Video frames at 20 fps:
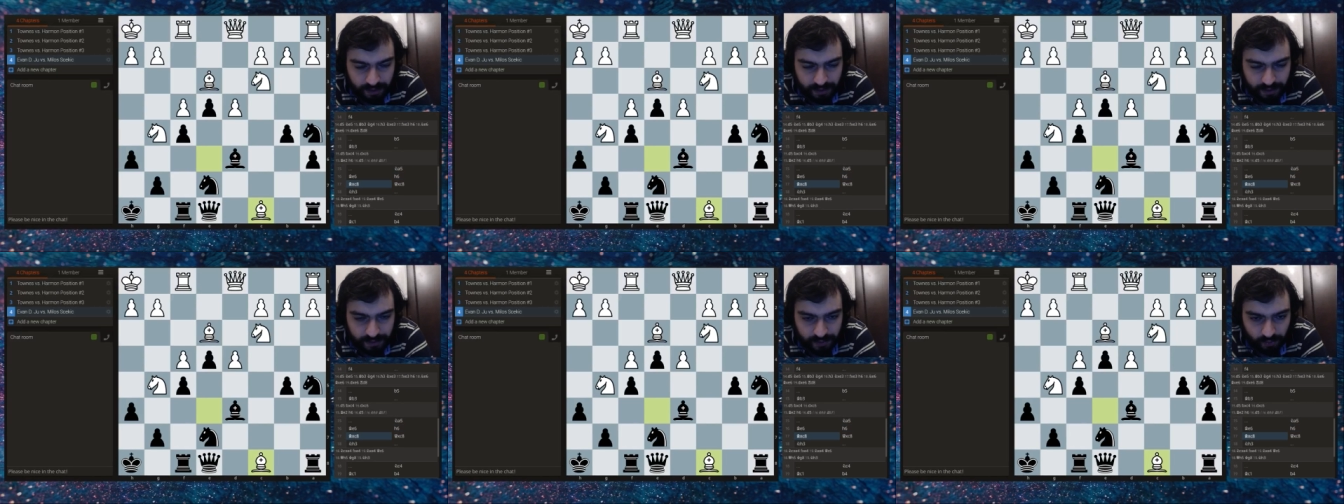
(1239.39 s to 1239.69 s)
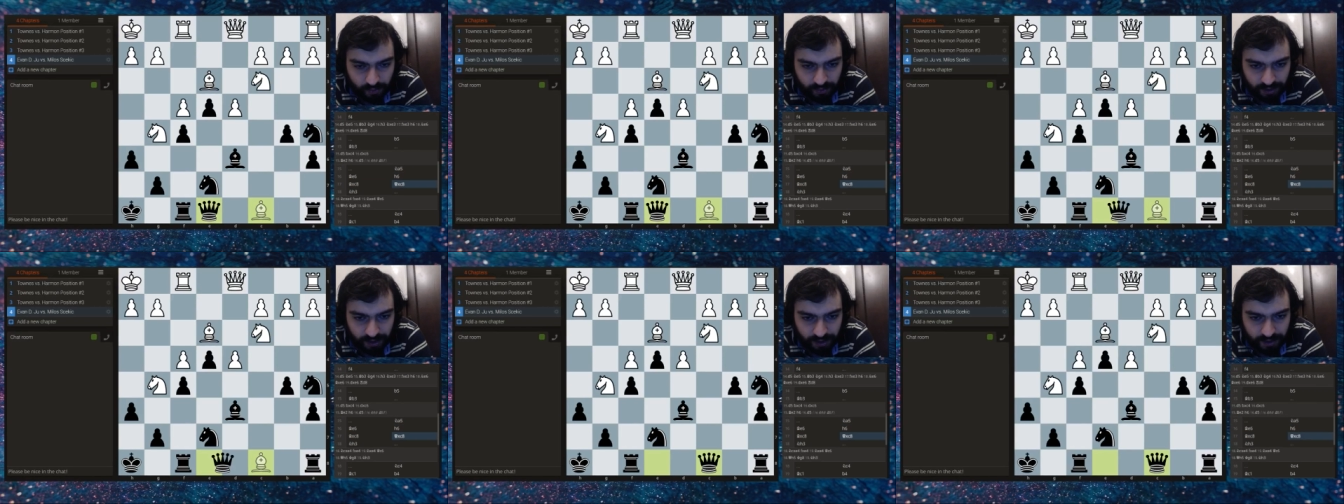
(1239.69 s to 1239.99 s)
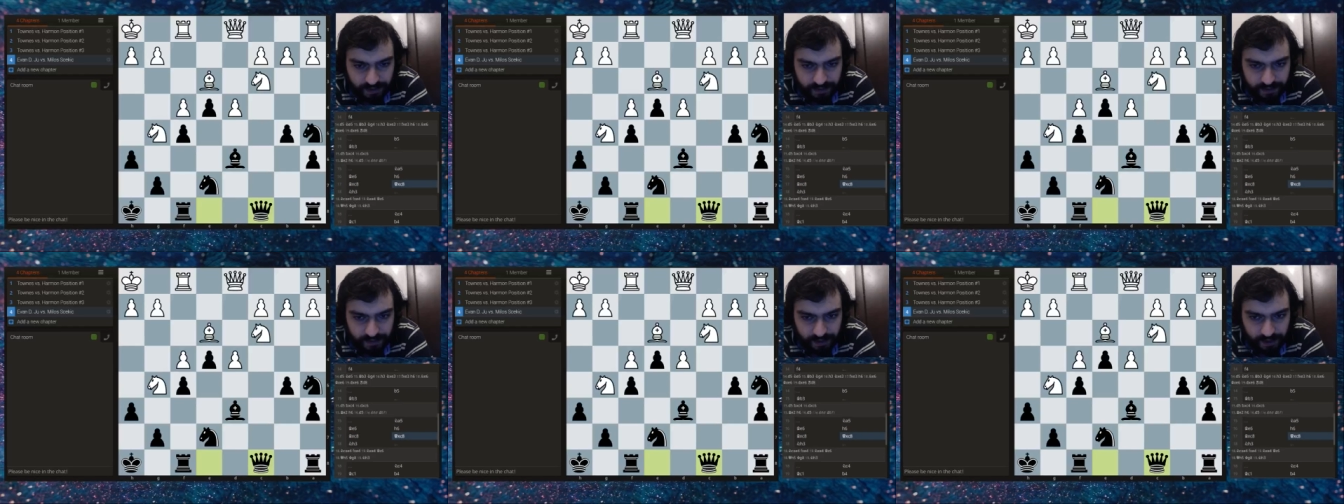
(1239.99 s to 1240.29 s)
So
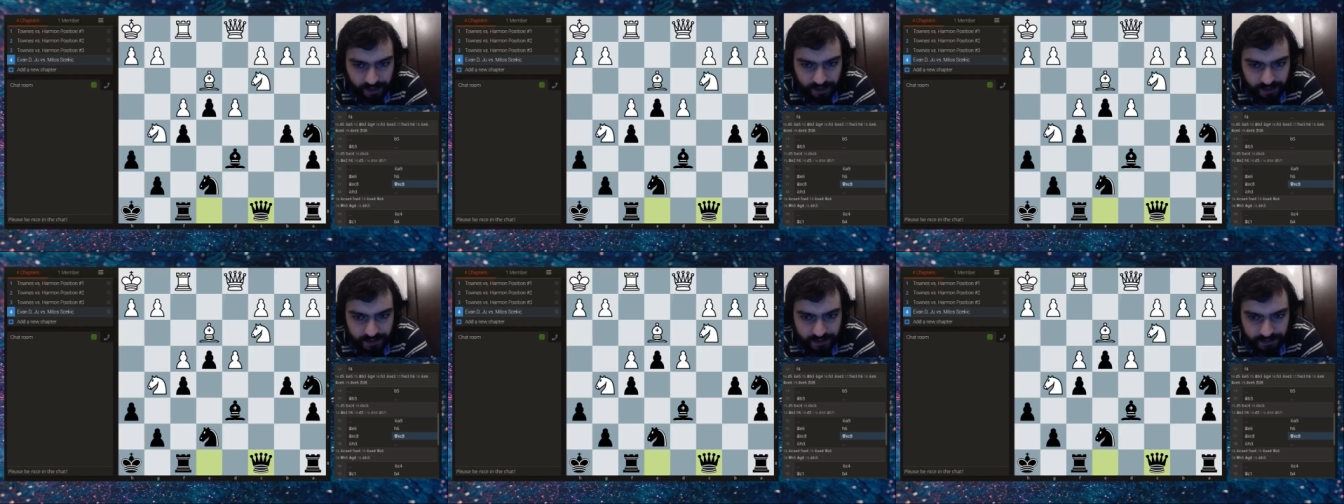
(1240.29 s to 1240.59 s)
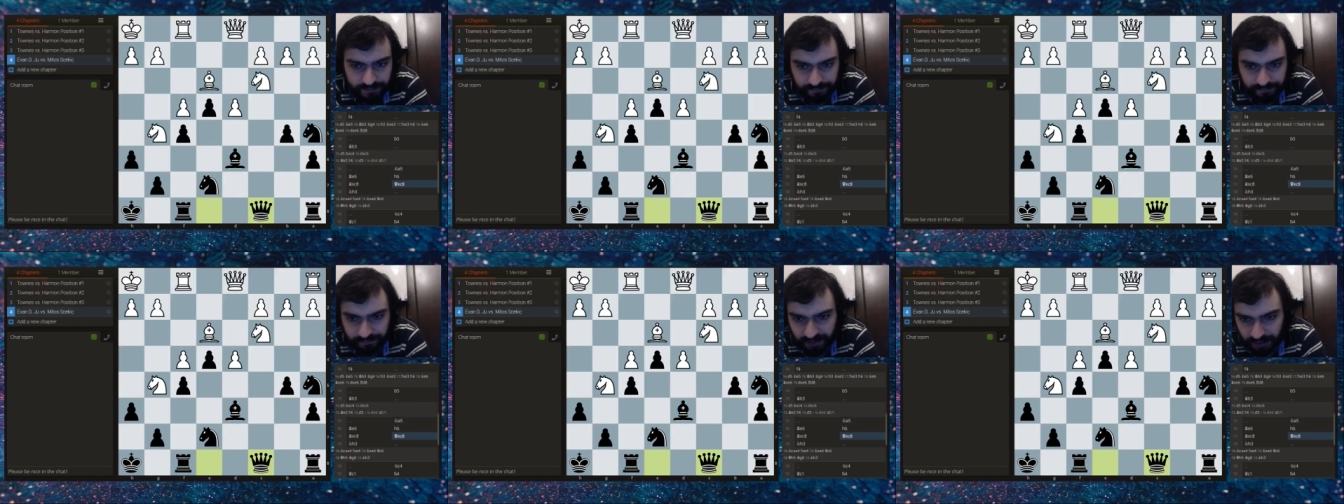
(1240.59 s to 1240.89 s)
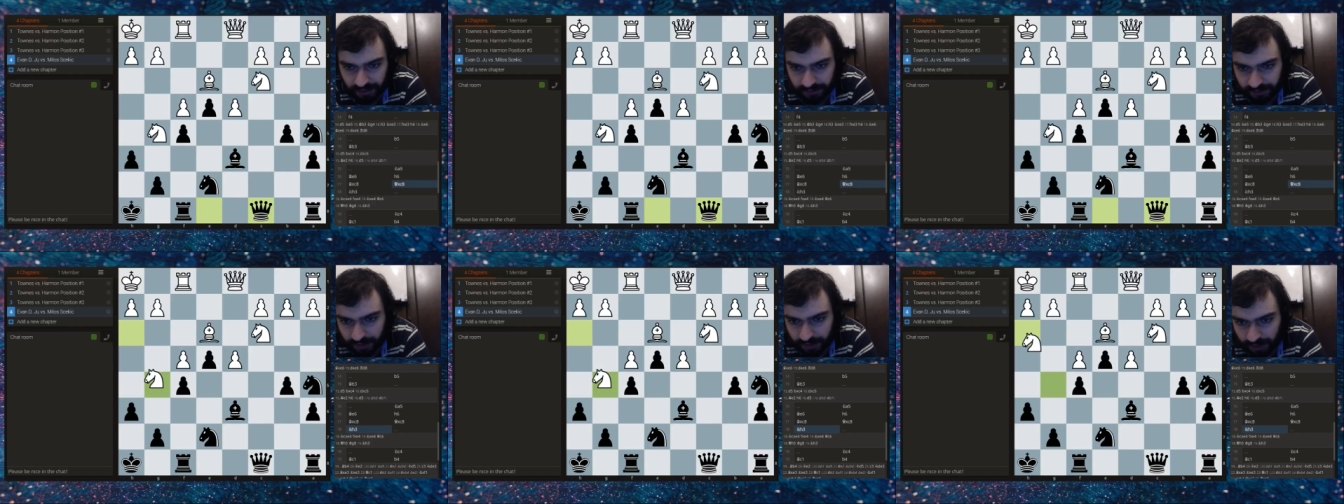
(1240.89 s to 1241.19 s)
takes,
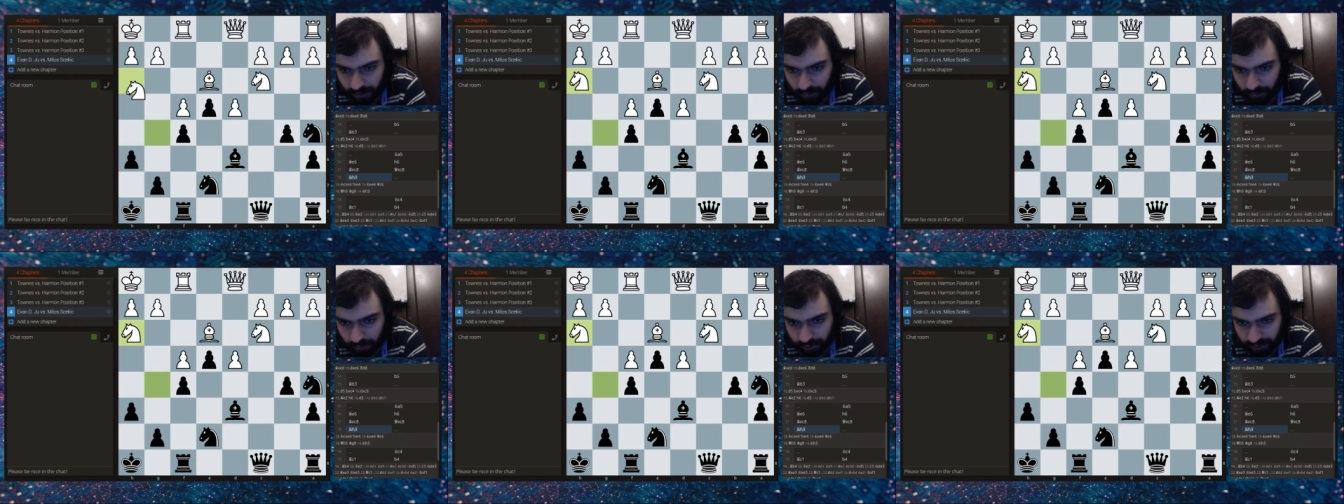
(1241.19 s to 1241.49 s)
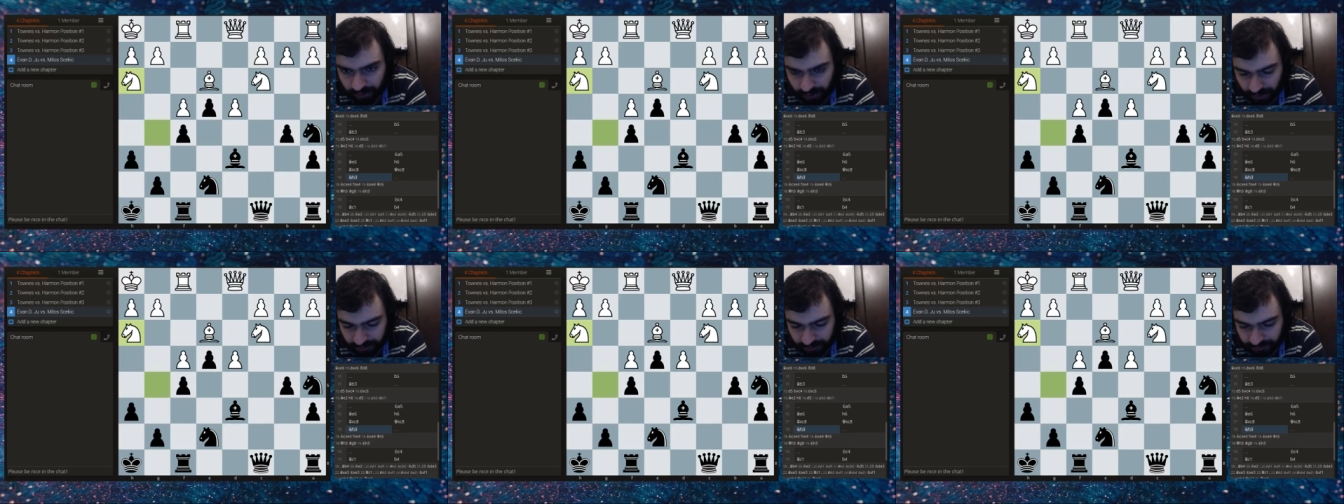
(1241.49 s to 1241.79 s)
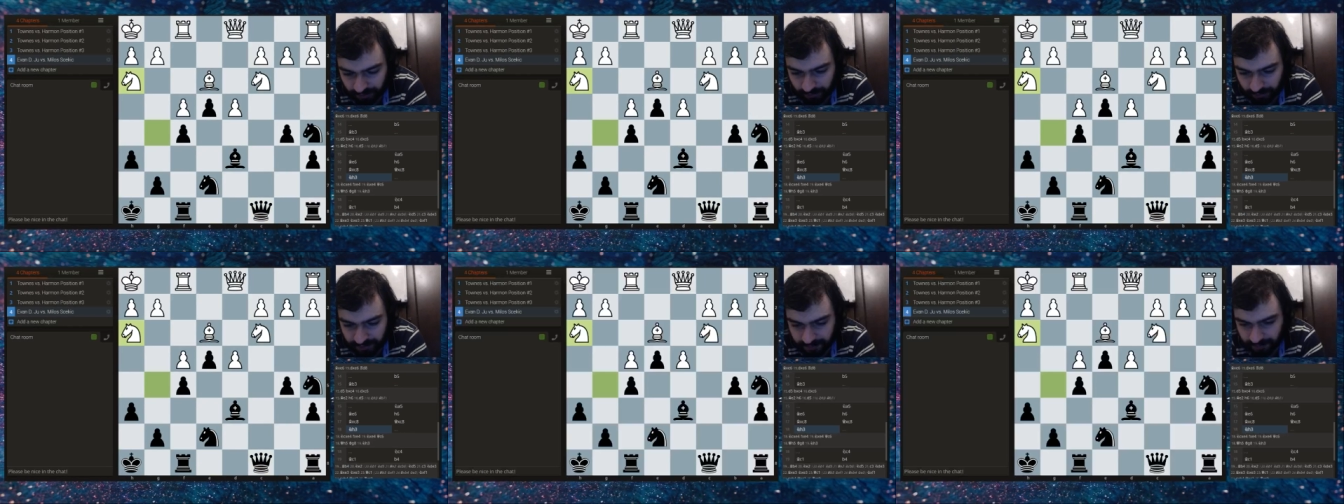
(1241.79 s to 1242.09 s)
and now the knight
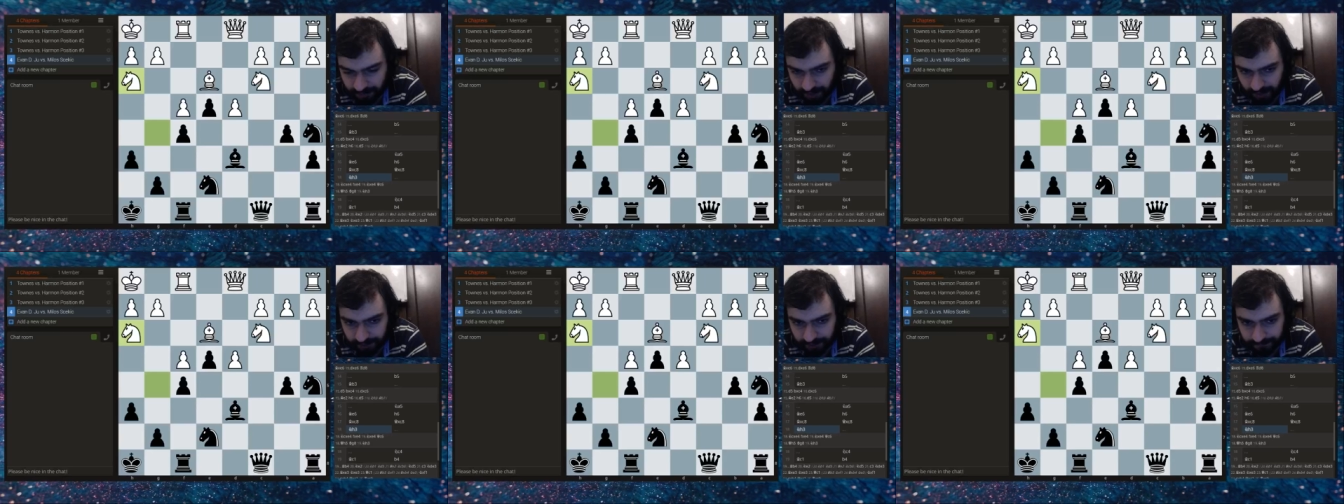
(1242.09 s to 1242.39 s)
comes back.